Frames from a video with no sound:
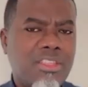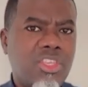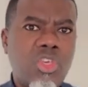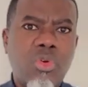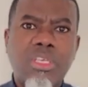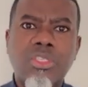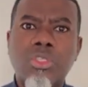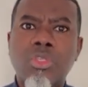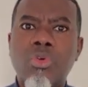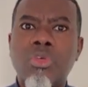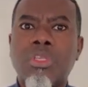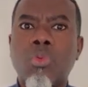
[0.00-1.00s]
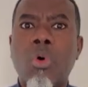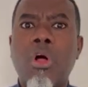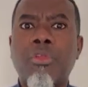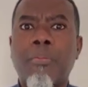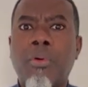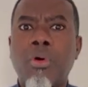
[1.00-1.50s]
and US News and
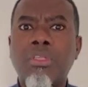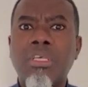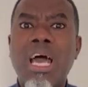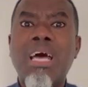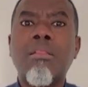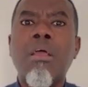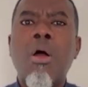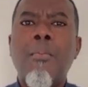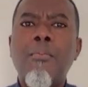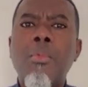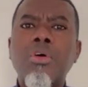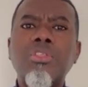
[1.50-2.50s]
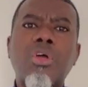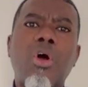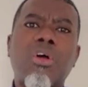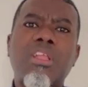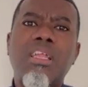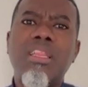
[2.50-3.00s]
World Report and most other